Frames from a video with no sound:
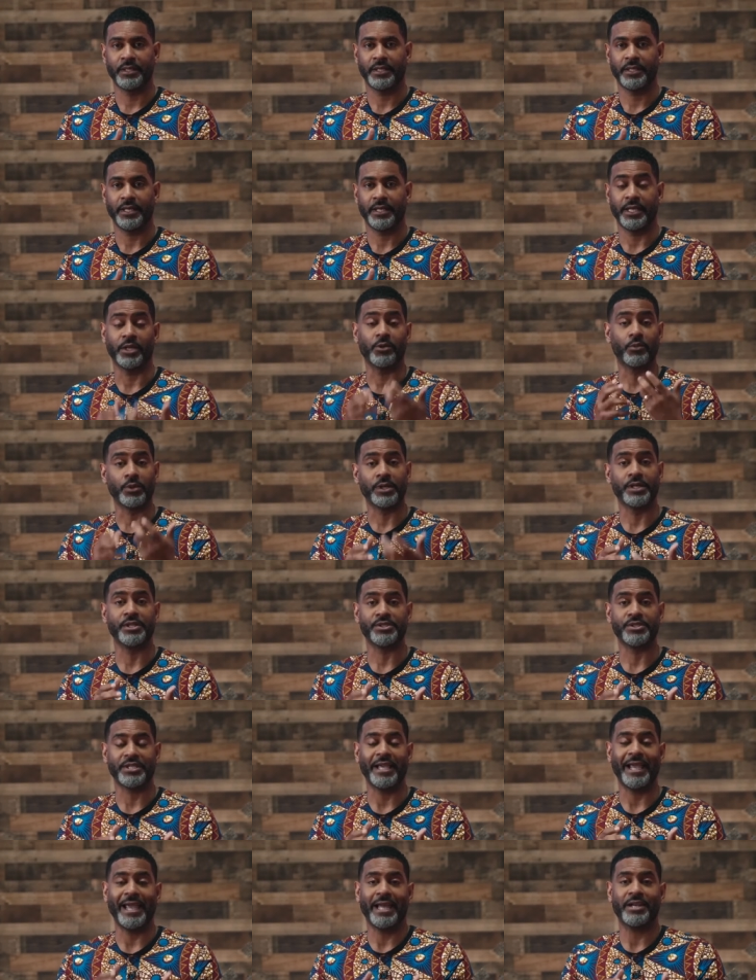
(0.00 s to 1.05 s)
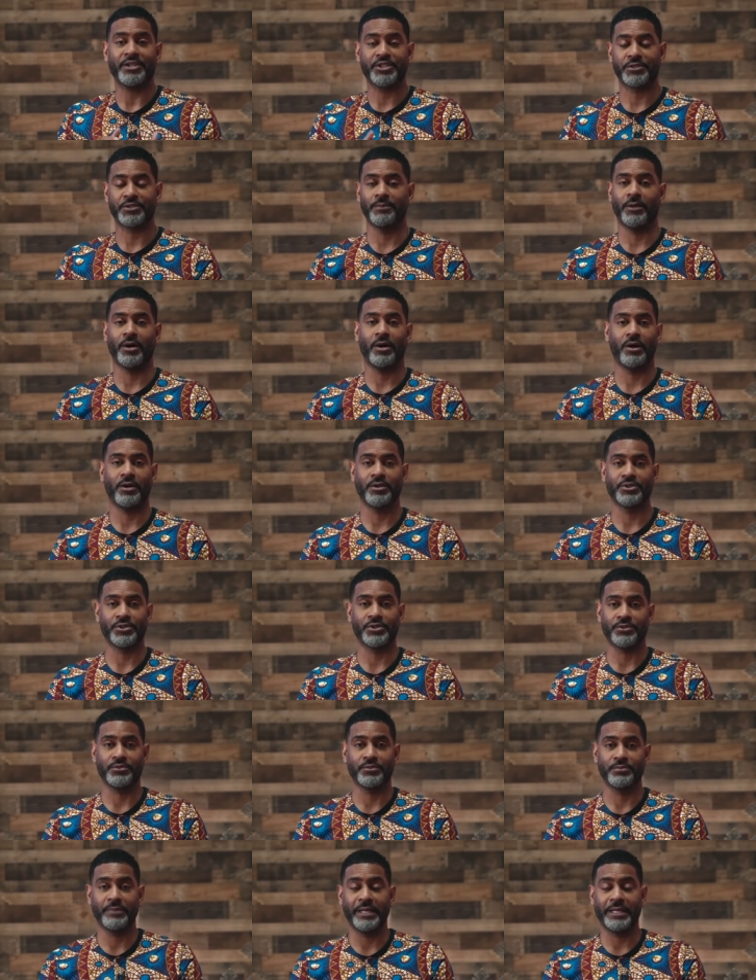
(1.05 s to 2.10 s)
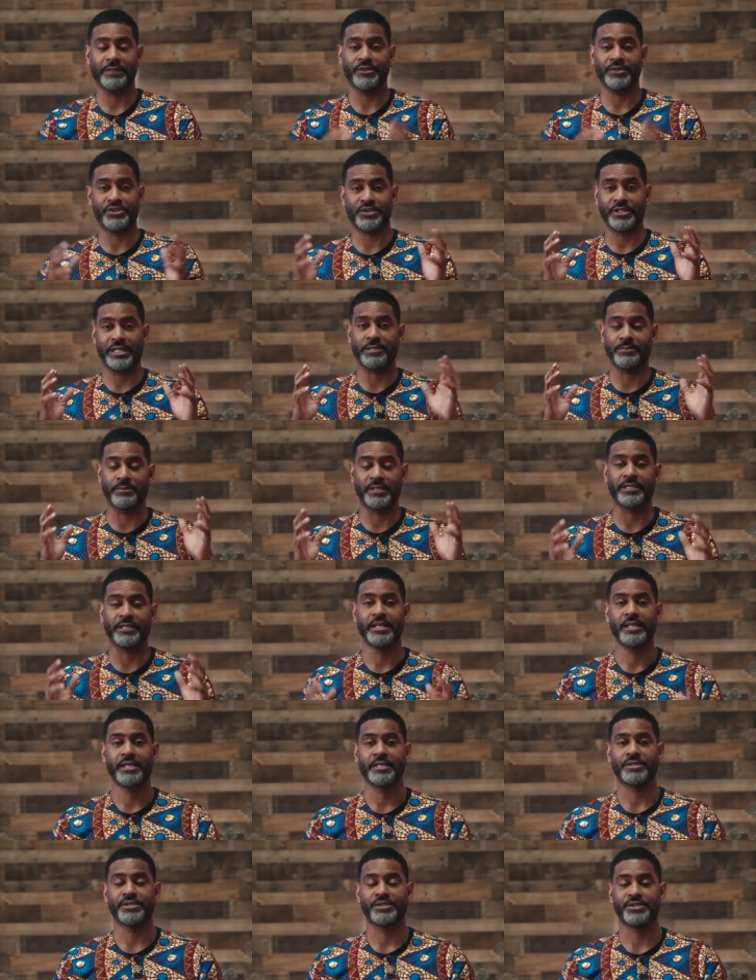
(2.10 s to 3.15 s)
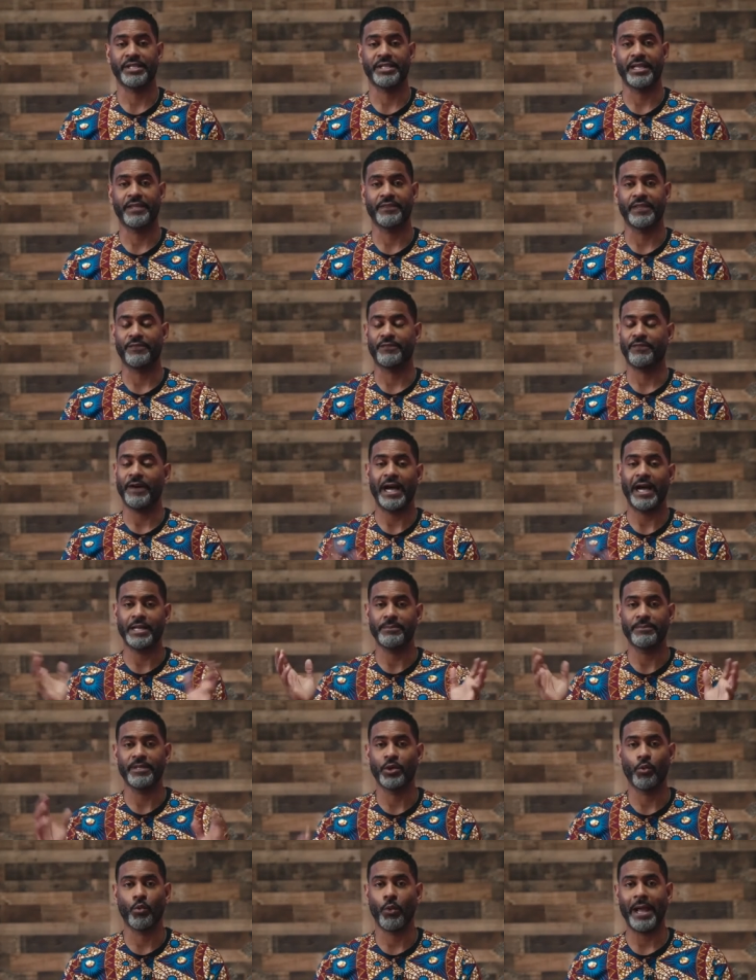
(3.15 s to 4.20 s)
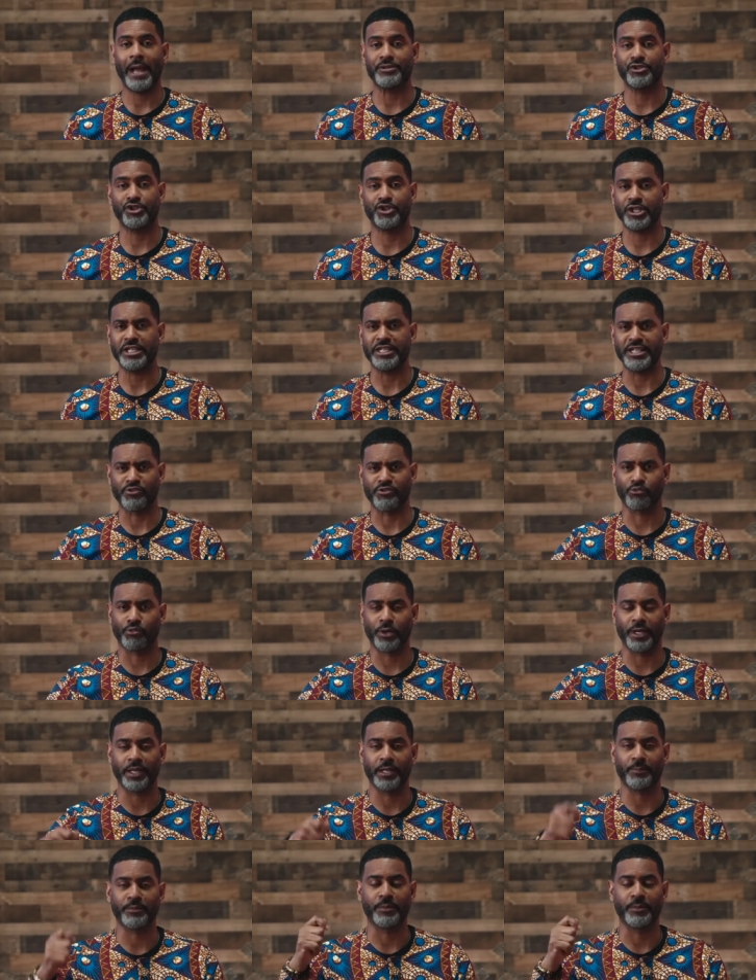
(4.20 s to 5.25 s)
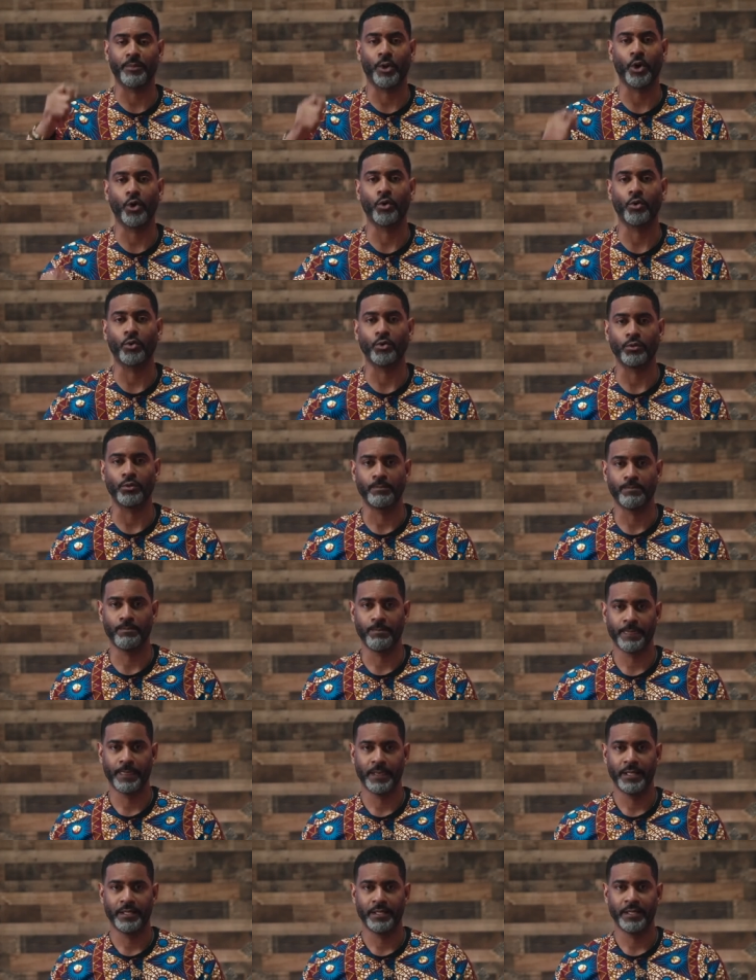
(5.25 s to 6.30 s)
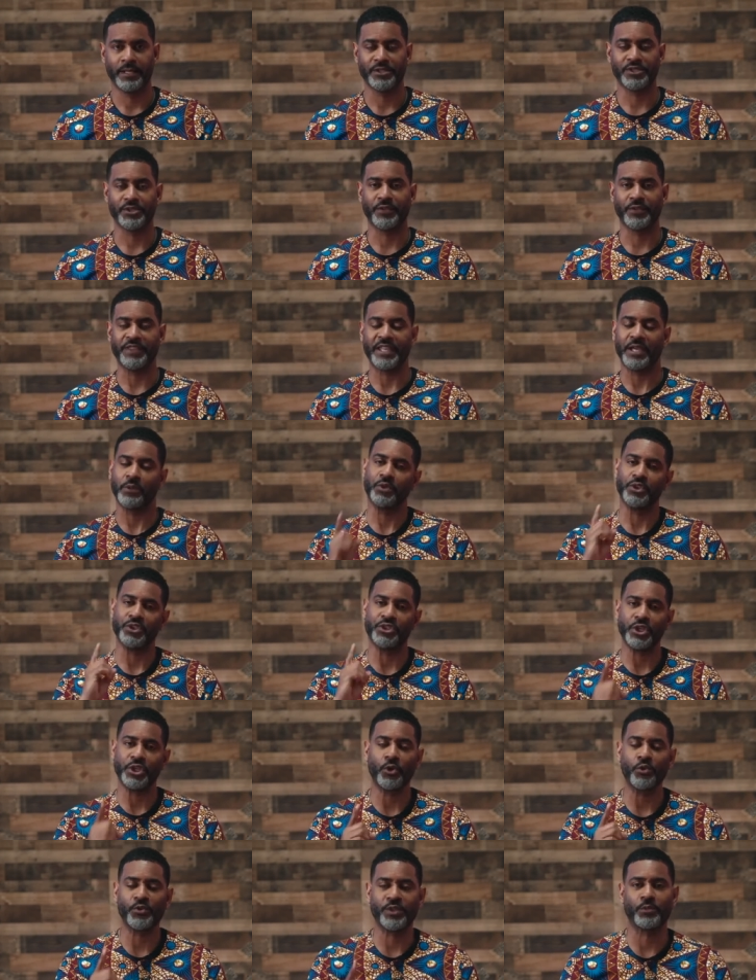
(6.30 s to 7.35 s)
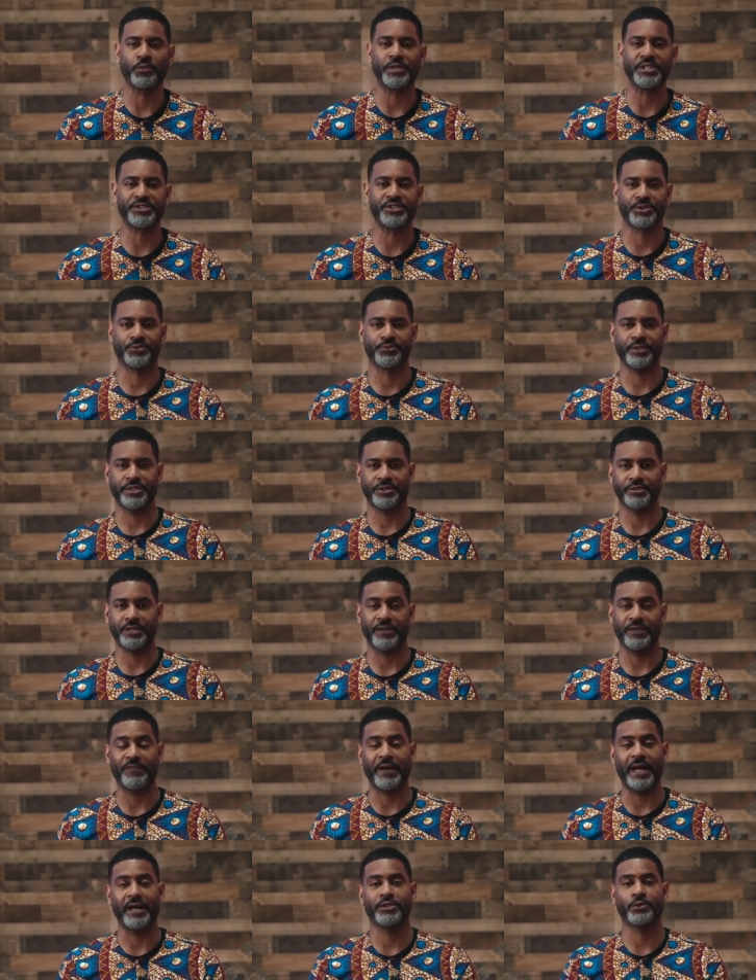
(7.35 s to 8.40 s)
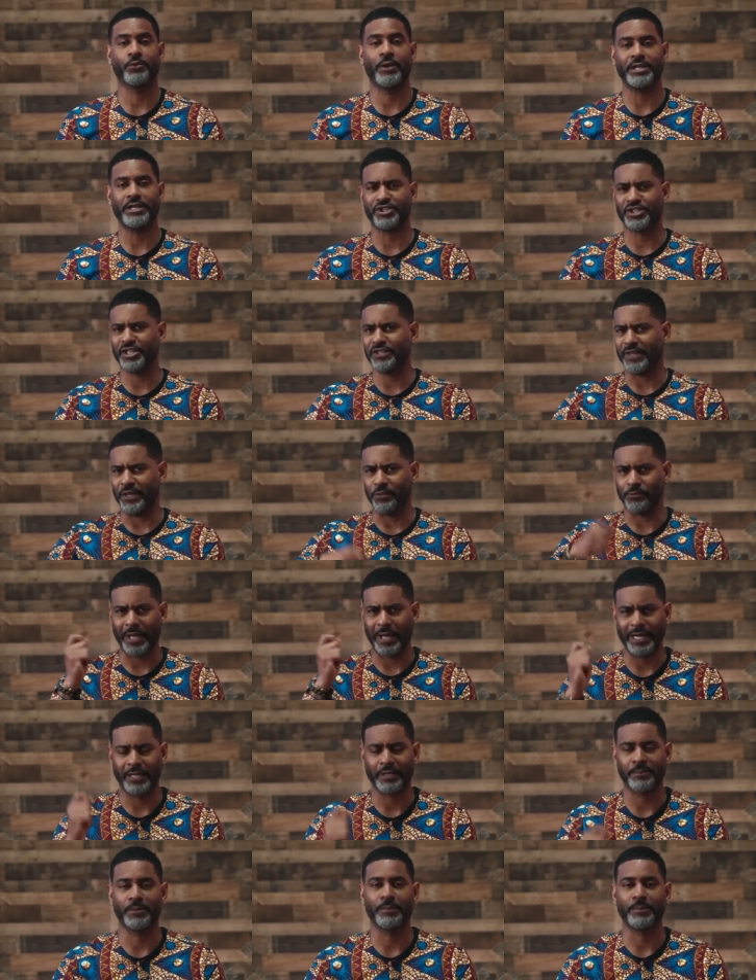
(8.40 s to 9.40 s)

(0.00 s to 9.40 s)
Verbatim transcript: And it was Hannah Smalls who made the statement to say that, "Find me a white sheet and run it up the pole, so that they will know that we surrender." They found a white sheet, they ran it up